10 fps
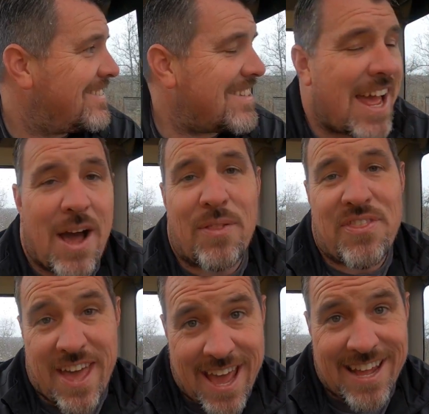Now
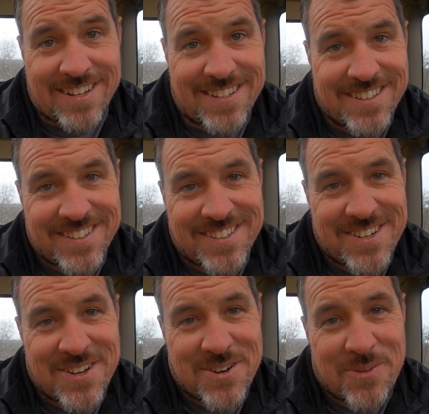that
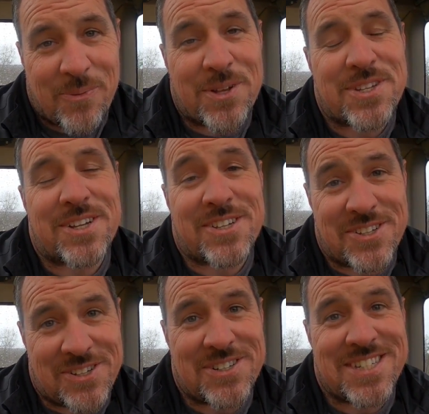was a
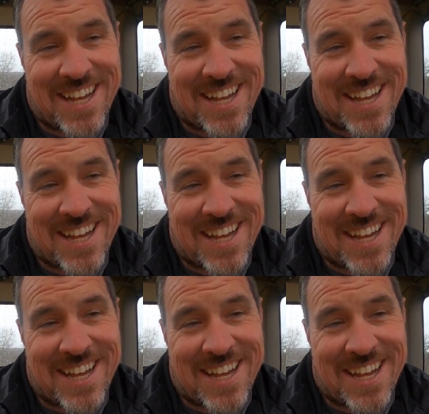good